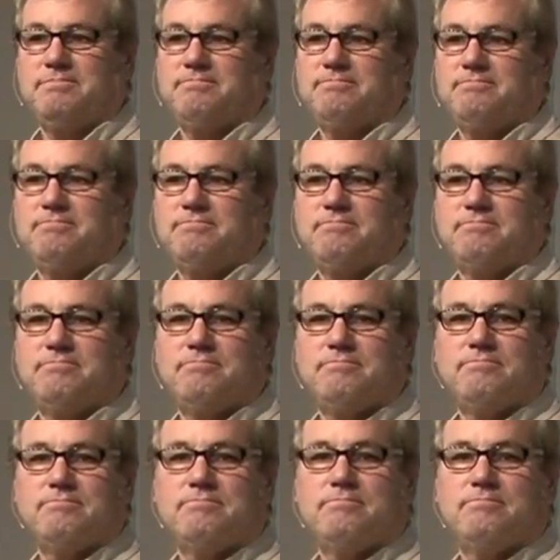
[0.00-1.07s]

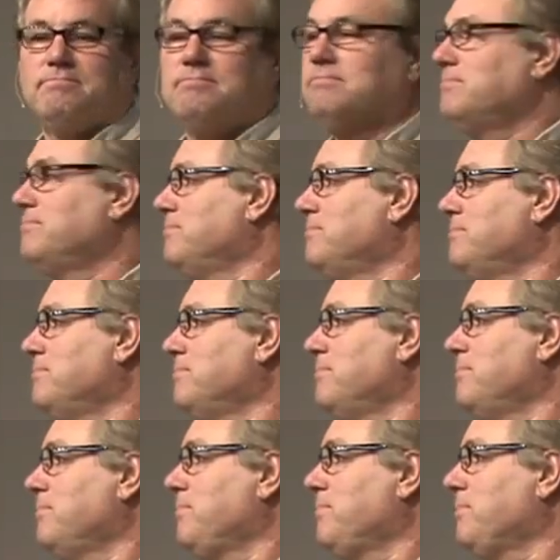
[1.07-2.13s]

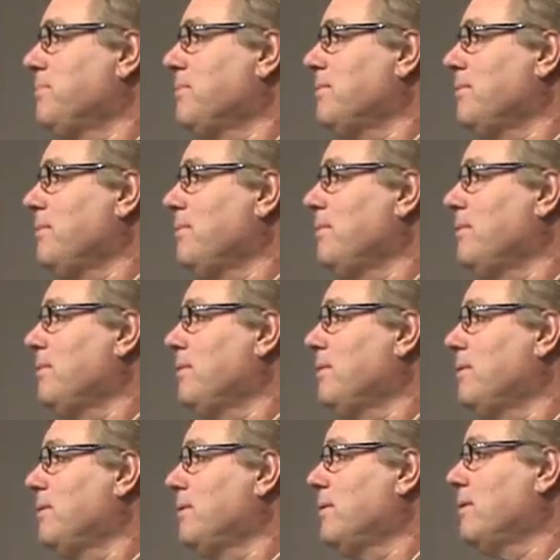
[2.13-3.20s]

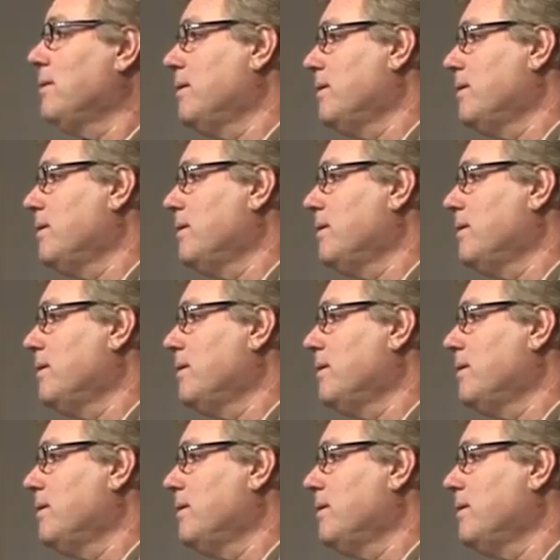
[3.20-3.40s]
(no one is talking)